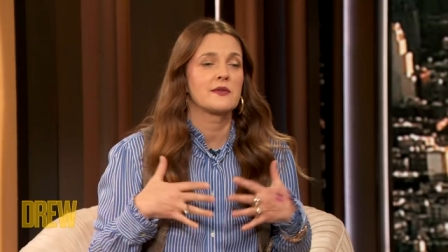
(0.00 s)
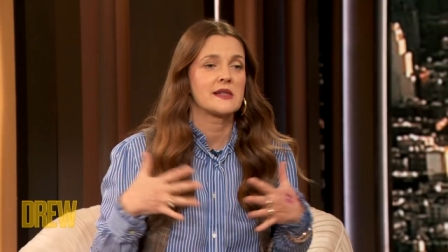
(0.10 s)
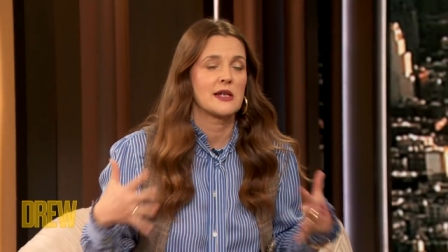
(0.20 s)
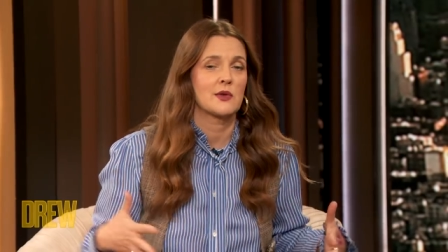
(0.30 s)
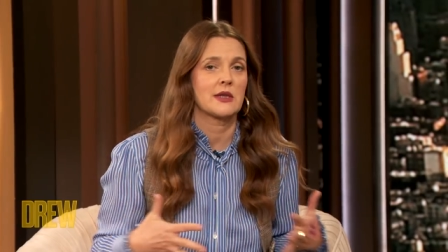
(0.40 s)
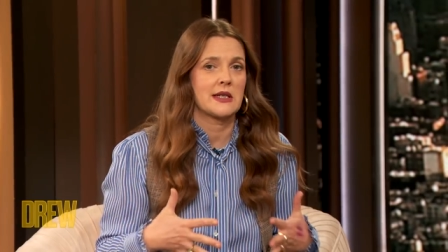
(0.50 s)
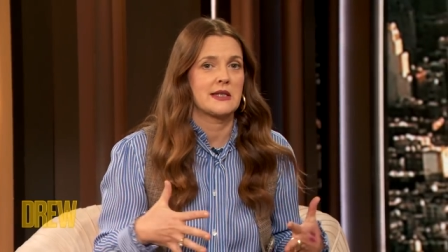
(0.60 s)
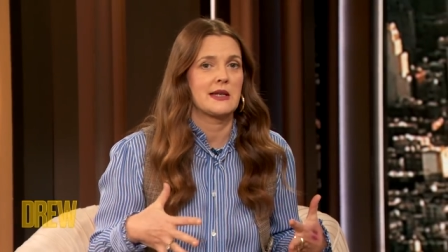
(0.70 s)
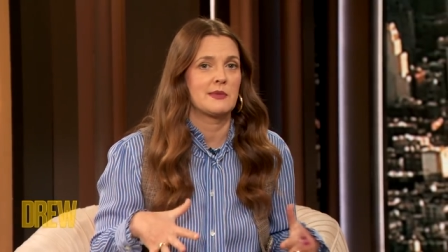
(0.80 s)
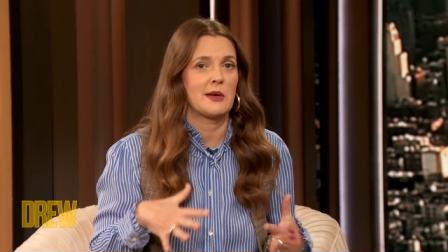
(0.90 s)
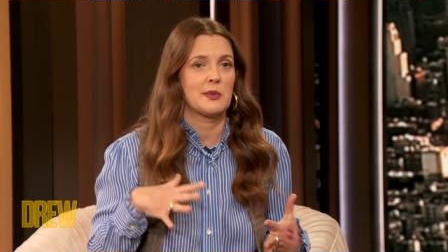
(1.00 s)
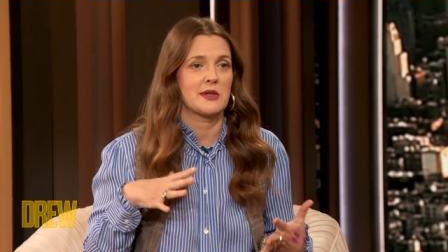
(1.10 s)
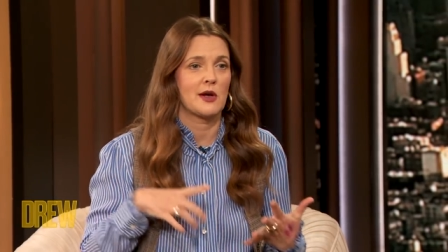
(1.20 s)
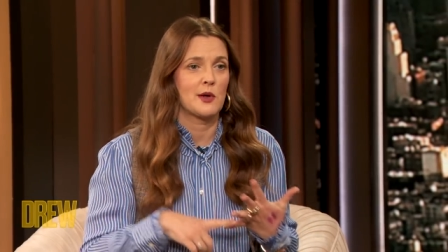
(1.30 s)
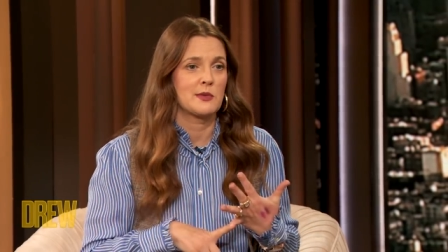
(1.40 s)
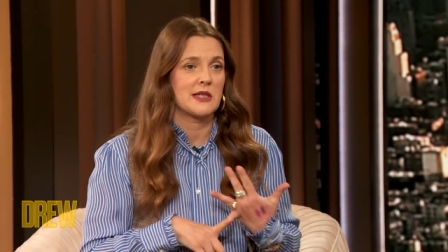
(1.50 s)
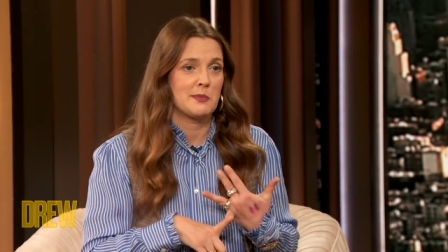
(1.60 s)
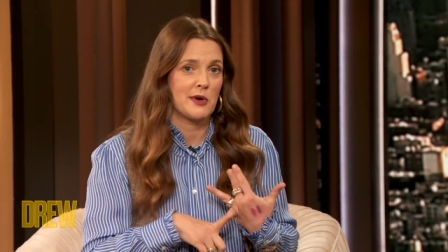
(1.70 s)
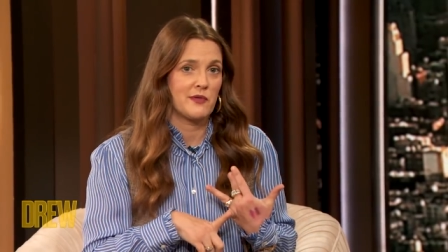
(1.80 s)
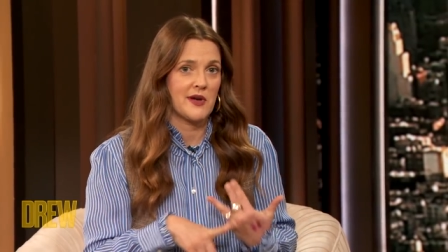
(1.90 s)
have secretly teamed up with the Home
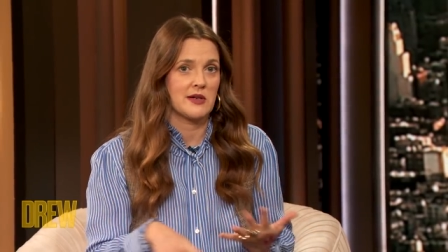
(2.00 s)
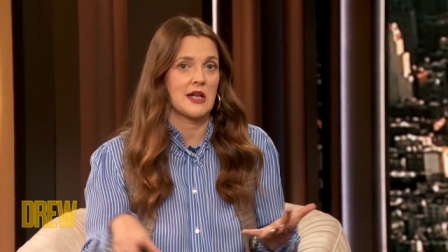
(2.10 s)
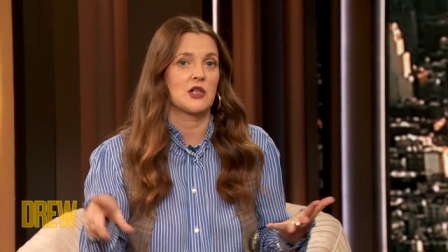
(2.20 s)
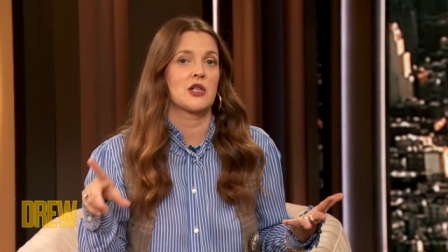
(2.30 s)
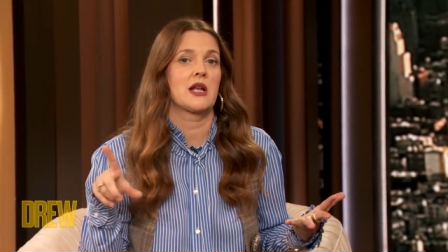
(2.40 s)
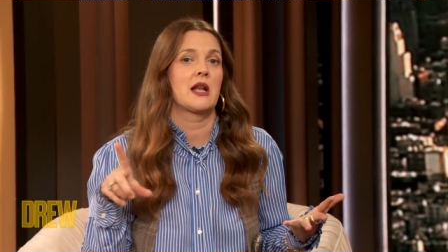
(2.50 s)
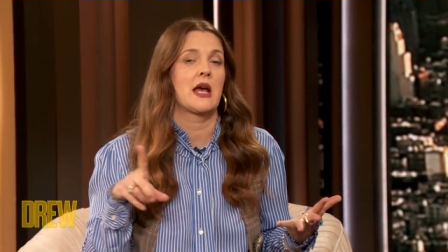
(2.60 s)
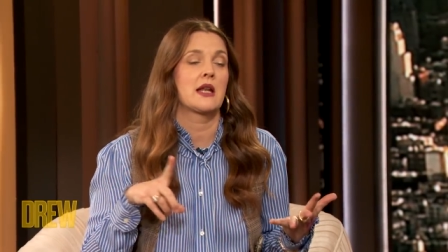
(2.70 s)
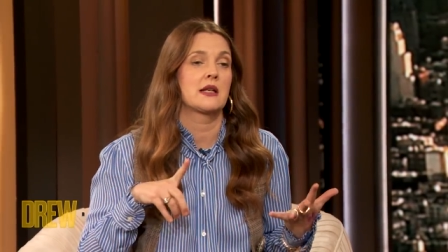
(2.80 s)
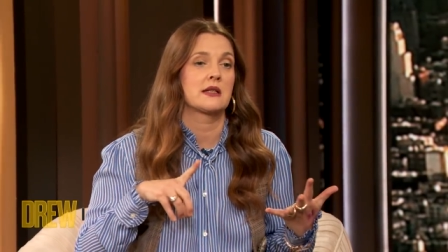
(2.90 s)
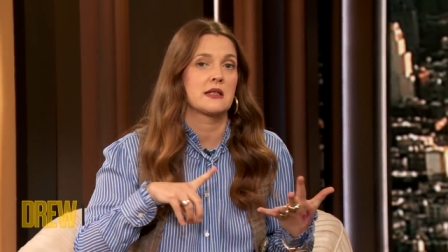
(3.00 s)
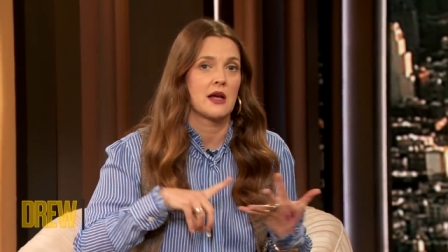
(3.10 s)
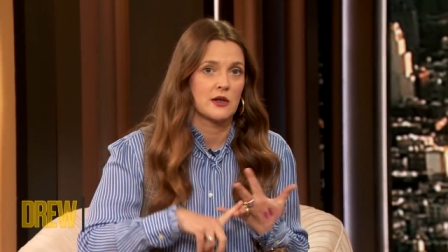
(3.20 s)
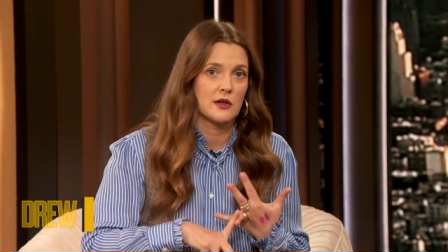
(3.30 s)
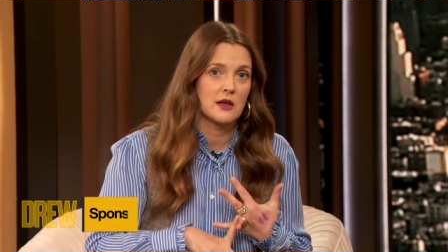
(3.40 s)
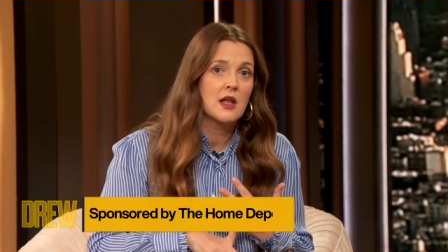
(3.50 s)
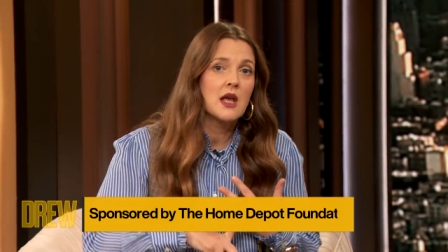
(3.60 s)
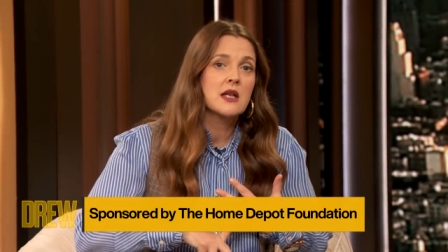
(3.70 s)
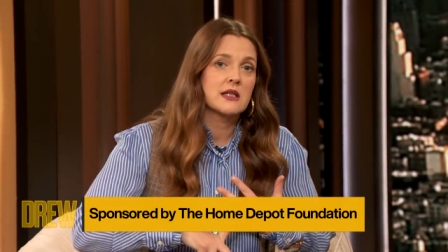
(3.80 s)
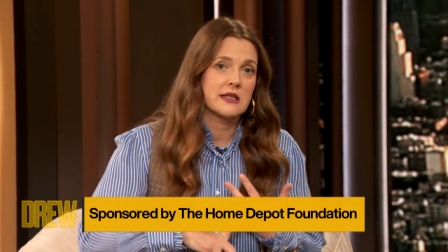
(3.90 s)
Depot Foundation and Tunnel
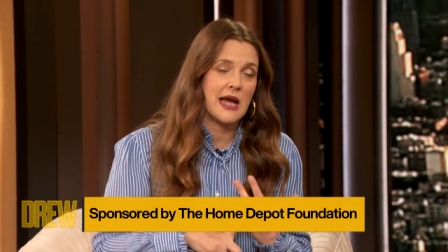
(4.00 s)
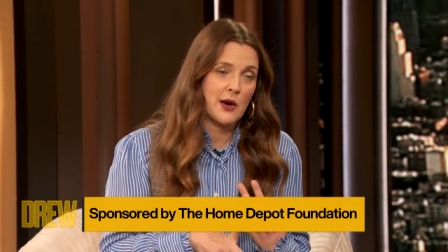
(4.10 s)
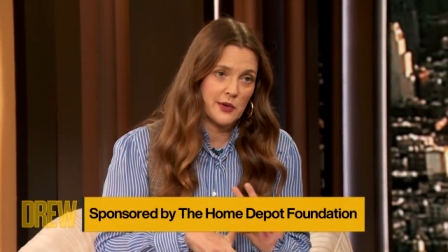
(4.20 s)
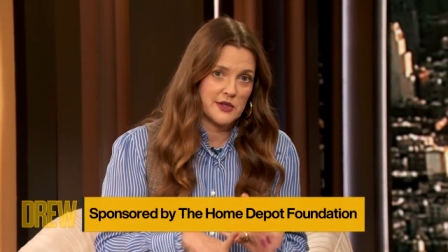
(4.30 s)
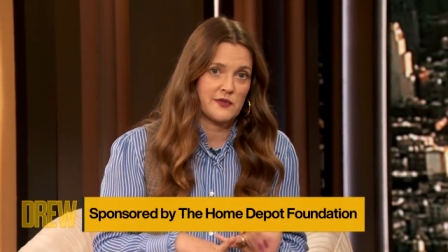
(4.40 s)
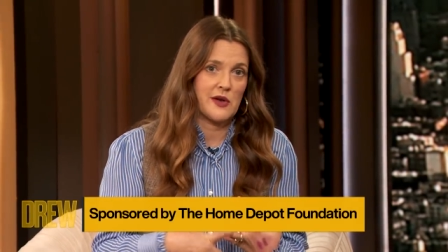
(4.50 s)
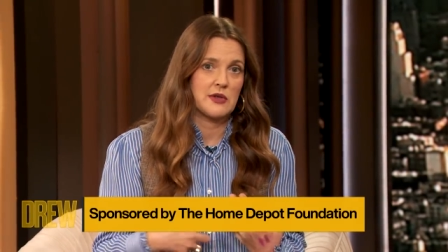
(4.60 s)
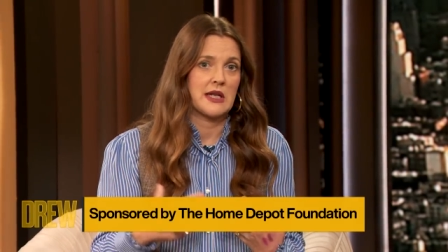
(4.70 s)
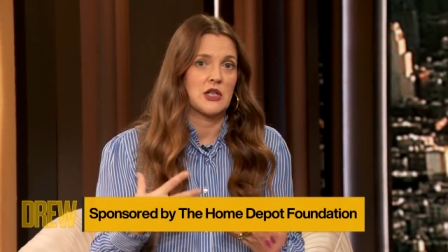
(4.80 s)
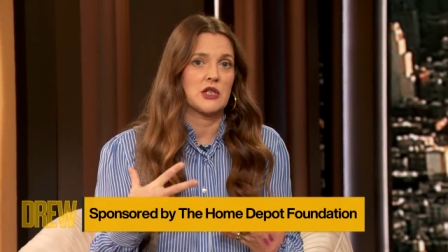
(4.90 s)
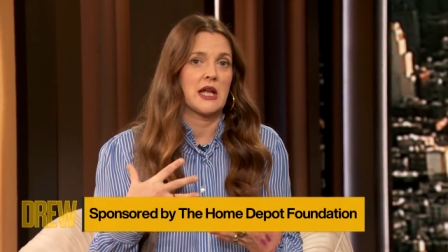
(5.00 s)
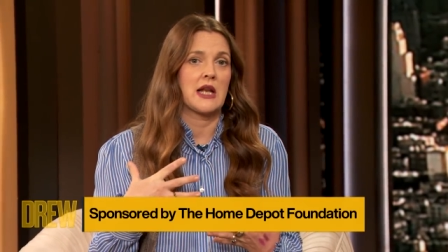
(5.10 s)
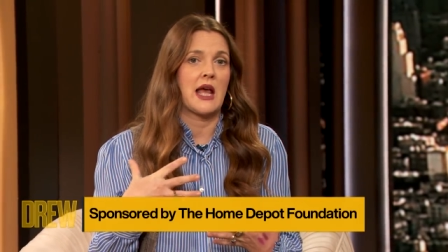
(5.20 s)
to Towers Foundation,